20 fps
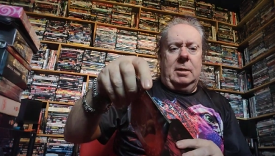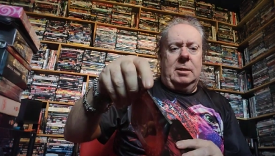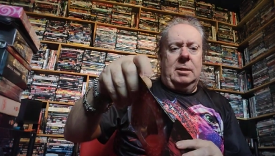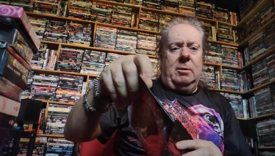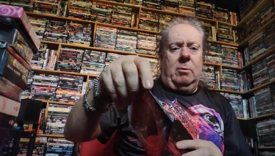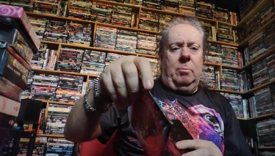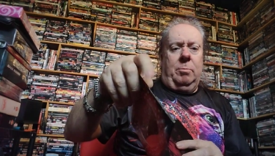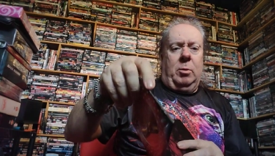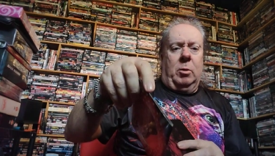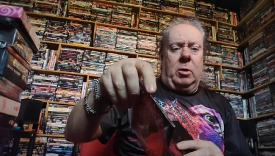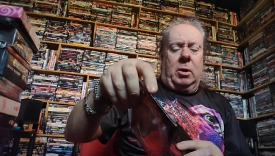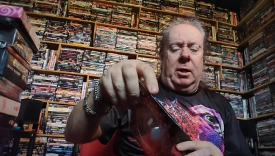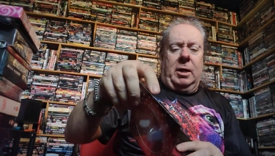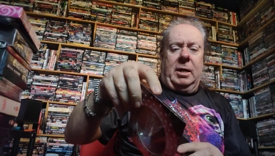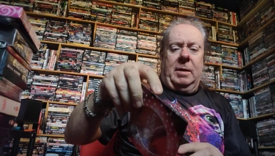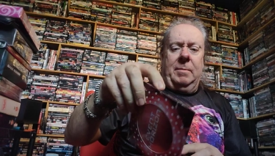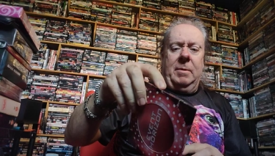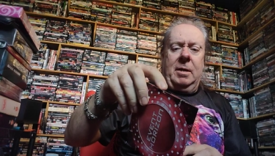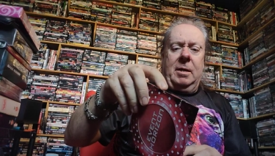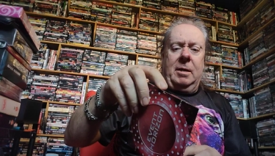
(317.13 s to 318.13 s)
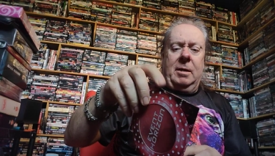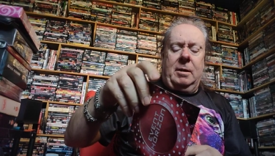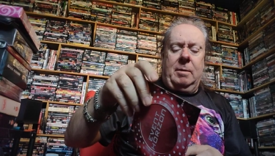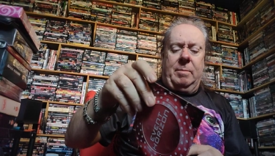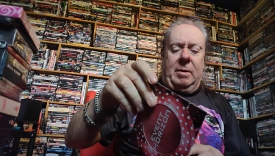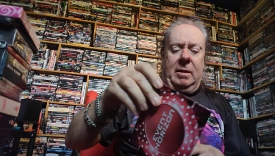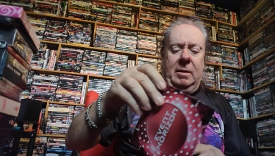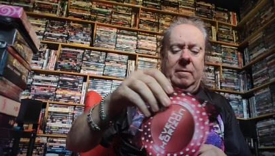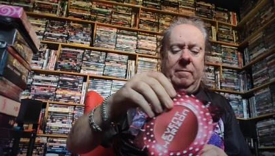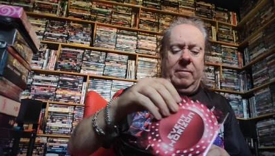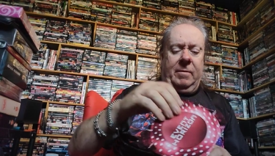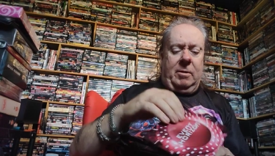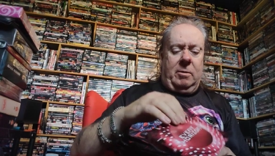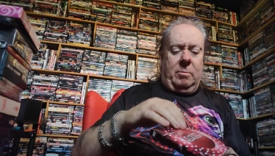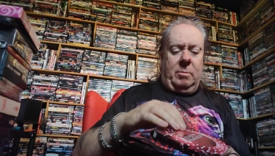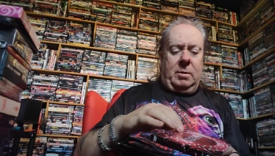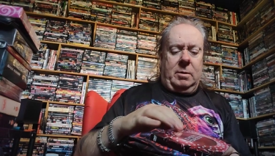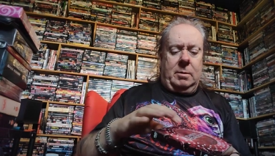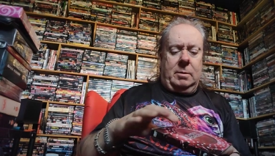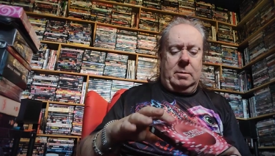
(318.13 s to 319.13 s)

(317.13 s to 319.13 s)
a little booklet in there about the film.